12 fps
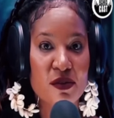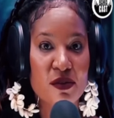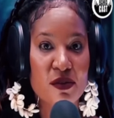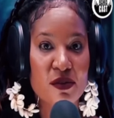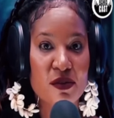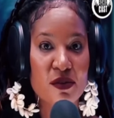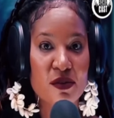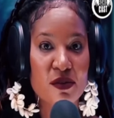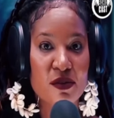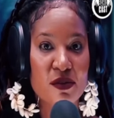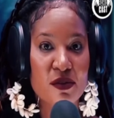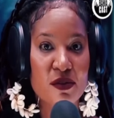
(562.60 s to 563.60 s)

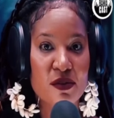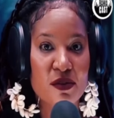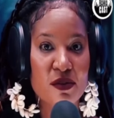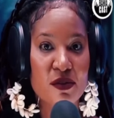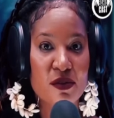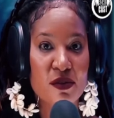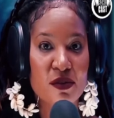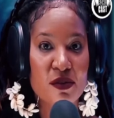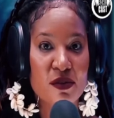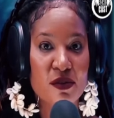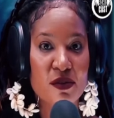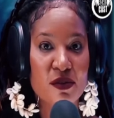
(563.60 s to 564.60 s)

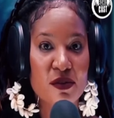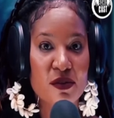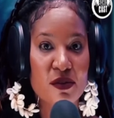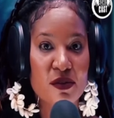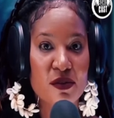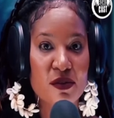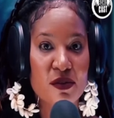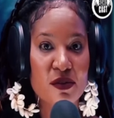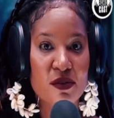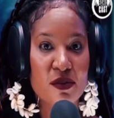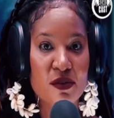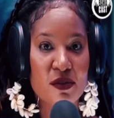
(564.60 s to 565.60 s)

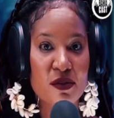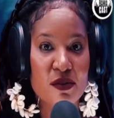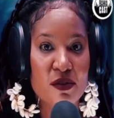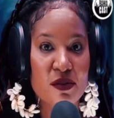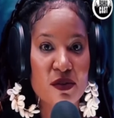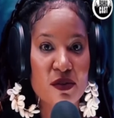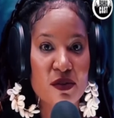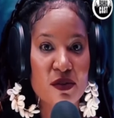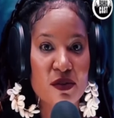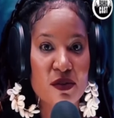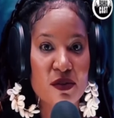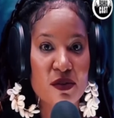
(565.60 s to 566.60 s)

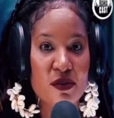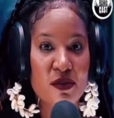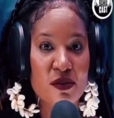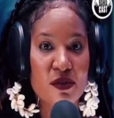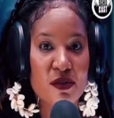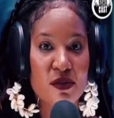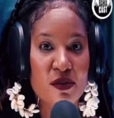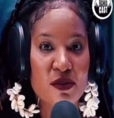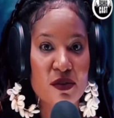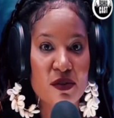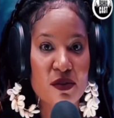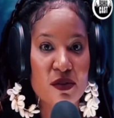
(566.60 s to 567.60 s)

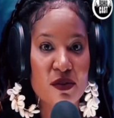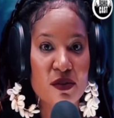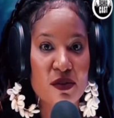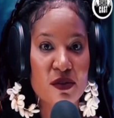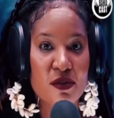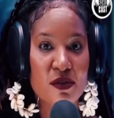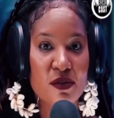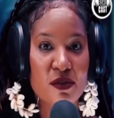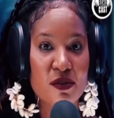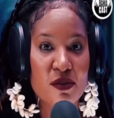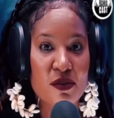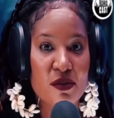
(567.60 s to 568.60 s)

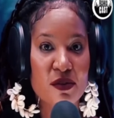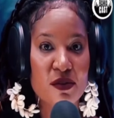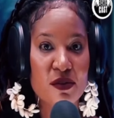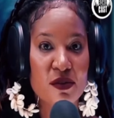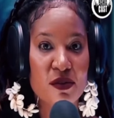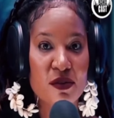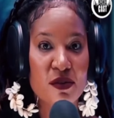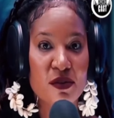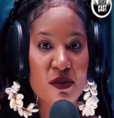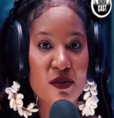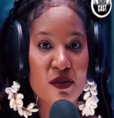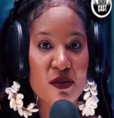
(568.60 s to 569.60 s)

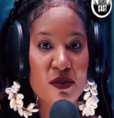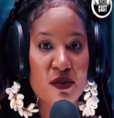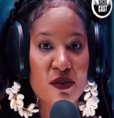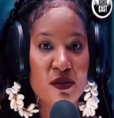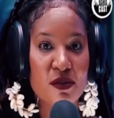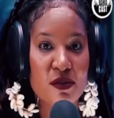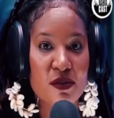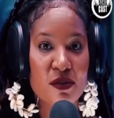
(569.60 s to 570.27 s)
This person isn't speaking.